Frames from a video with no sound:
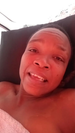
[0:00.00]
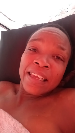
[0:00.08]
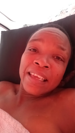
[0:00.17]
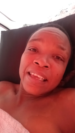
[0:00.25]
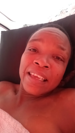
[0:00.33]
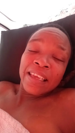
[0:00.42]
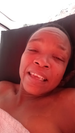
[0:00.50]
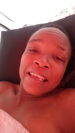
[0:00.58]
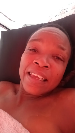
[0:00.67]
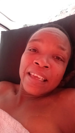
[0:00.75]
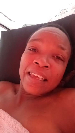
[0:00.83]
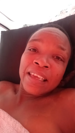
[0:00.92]

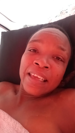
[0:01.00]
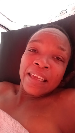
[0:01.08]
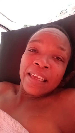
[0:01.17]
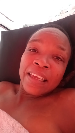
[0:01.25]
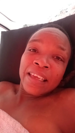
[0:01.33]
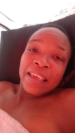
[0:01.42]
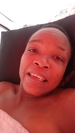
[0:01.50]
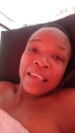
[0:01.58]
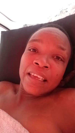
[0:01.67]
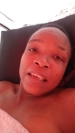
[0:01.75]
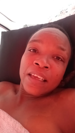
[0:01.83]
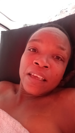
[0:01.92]

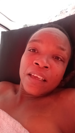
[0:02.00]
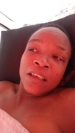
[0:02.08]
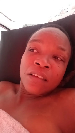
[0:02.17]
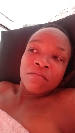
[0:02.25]
No one is speaking in this clip.